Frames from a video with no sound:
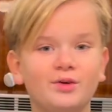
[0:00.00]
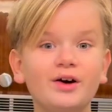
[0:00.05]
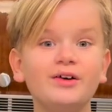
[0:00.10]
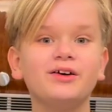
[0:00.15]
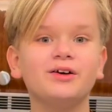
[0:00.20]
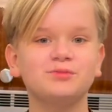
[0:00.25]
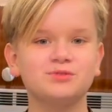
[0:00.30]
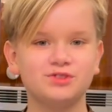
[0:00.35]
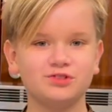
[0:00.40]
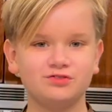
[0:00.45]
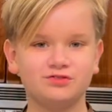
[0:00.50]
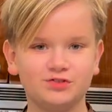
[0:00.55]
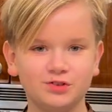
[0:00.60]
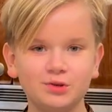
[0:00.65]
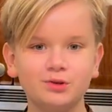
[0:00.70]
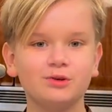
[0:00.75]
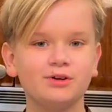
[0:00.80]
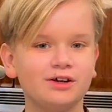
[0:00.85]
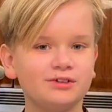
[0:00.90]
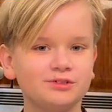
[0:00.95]
Welcome to Food
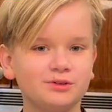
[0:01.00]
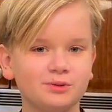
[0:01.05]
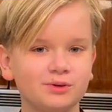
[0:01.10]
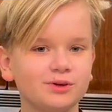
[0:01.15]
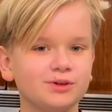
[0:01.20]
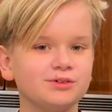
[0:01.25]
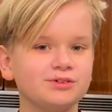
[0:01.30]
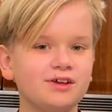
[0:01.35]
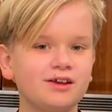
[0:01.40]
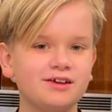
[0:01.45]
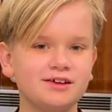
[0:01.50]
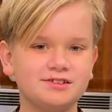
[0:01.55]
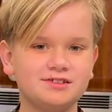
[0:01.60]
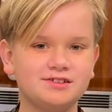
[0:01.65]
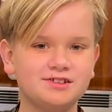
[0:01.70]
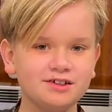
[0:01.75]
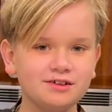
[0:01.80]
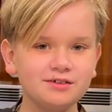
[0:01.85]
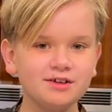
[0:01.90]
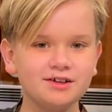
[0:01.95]
Around the World, a
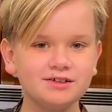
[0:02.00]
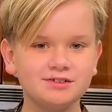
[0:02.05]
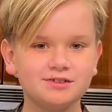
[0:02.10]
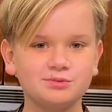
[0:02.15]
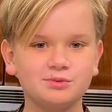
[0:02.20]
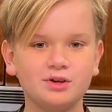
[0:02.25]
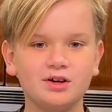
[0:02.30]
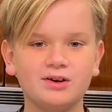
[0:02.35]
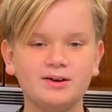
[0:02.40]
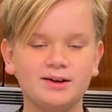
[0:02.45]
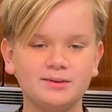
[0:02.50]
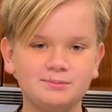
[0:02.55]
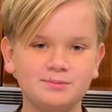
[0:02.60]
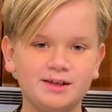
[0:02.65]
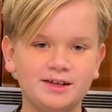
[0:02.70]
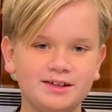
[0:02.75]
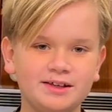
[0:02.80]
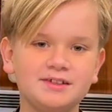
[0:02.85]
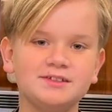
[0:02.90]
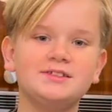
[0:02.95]
series where I'm
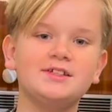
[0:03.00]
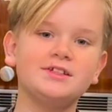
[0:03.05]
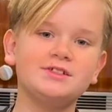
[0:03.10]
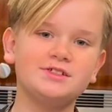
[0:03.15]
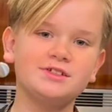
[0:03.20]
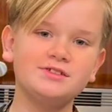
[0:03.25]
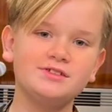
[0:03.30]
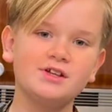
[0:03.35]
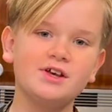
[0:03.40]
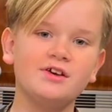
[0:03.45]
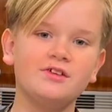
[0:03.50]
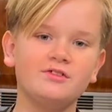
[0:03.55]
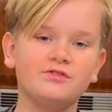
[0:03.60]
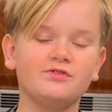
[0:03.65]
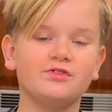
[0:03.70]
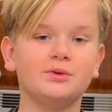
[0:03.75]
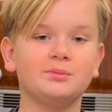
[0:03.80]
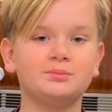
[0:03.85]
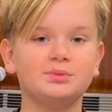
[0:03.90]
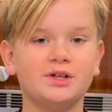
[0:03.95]
making dishes
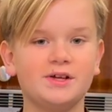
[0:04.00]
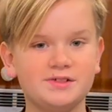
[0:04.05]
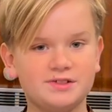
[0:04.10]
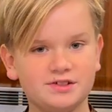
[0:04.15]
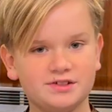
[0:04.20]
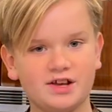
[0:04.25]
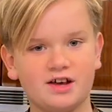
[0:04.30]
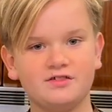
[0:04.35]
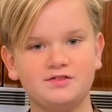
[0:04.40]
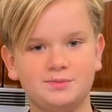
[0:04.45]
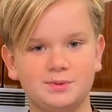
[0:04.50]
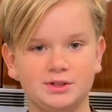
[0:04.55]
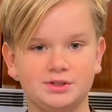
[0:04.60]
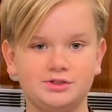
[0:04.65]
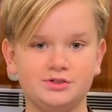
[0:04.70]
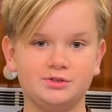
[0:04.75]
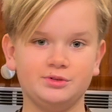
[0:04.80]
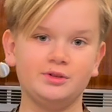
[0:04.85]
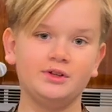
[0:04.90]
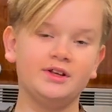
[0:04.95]
from places I've been
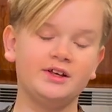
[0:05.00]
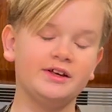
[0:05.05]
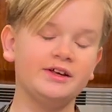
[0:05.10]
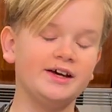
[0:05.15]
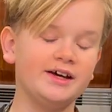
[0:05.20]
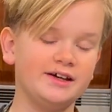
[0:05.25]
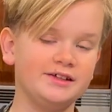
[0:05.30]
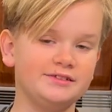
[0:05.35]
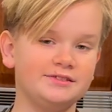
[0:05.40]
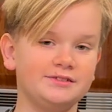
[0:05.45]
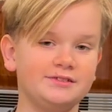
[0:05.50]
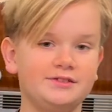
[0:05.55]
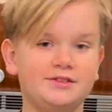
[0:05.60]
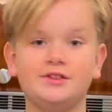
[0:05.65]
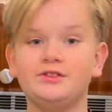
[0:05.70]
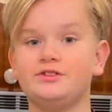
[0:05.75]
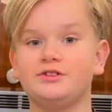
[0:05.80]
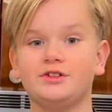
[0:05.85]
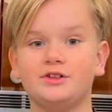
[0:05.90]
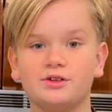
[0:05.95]
to. And
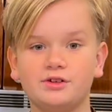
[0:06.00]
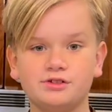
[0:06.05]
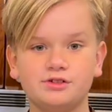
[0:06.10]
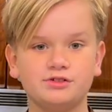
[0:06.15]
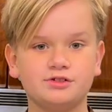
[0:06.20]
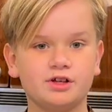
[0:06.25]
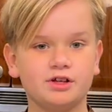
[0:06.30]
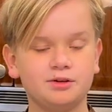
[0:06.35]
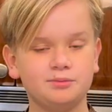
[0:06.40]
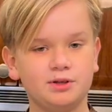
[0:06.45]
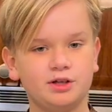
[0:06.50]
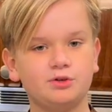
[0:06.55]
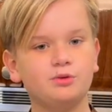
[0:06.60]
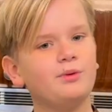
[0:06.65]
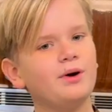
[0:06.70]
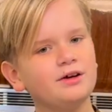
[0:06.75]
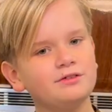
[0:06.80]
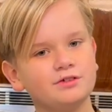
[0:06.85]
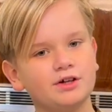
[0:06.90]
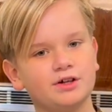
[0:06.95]
this series is going to be
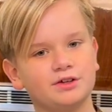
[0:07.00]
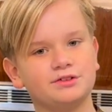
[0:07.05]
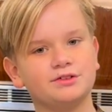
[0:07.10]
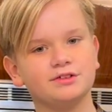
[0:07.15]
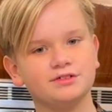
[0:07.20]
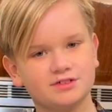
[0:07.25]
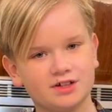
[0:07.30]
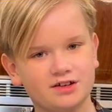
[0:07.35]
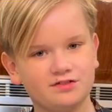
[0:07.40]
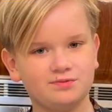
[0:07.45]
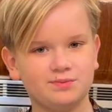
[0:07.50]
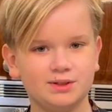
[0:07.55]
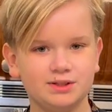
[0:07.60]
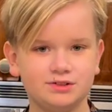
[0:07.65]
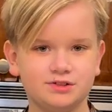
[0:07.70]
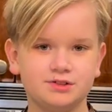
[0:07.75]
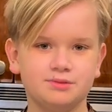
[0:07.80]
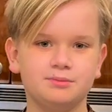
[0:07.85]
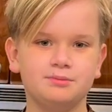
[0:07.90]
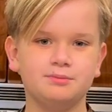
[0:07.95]
quite long since I've been
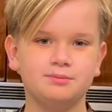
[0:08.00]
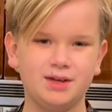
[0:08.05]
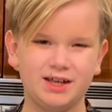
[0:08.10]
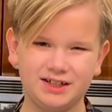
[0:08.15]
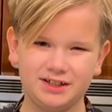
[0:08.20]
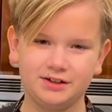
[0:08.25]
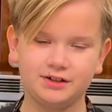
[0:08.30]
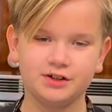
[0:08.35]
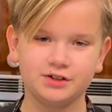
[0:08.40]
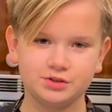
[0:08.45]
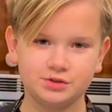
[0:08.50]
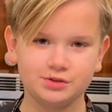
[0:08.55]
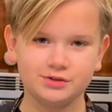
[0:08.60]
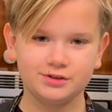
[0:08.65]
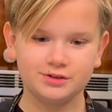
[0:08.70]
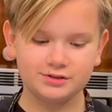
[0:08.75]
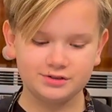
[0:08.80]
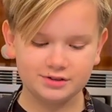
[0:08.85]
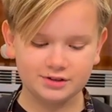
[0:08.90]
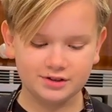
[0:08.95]
to many
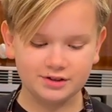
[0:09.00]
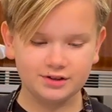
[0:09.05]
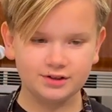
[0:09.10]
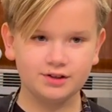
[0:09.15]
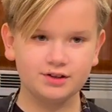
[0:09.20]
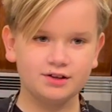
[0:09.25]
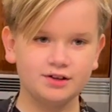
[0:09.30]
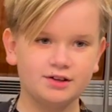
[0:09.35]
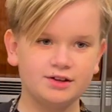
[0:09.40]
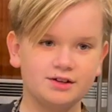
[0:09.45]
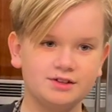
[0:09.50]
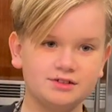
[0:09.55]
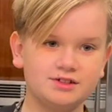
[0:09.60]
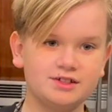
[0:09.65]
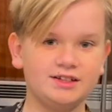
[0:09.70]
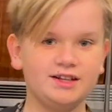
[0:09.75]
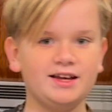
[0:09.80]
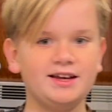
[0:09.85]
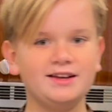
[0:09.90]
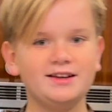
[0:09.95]
countries.
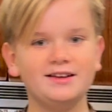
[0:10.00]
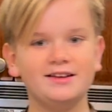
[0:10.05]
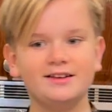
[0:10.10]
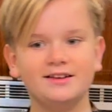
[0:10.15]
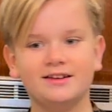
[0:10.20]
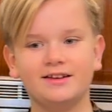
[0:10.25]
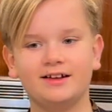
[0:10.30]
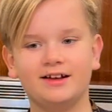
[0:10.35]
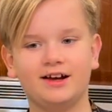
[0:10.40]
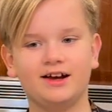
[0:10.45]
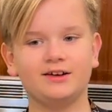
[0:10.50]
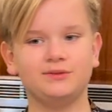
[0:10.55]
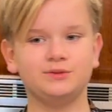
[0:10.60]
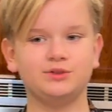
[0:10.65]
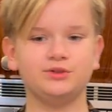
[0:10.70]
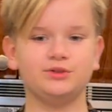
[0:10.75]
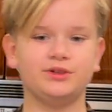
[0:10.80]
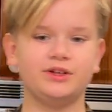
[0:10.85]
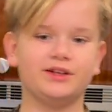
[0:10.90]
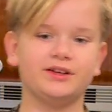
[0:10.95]
Today, I'm
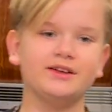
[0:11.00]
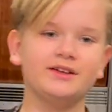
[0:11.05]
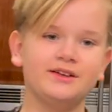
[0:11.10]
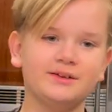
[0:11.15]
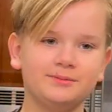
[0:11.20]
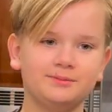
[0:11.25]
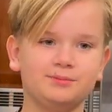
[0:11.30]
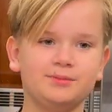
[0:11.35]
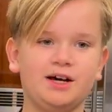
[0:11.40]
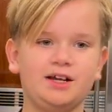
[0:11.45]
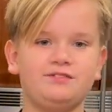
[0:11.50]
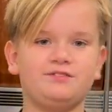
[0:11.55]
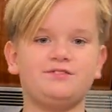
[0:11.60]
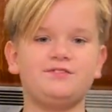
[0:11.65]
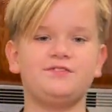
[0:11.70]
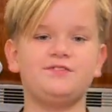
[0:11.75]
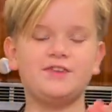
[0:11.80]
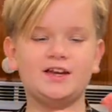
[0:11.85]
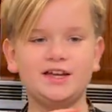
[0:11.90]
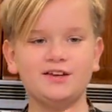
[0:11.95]
doing my
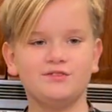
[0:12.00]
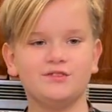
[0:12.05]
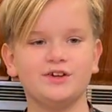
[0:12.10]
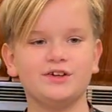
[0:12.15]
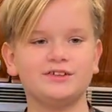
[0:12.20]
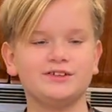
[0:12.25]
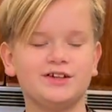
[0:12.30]
favorite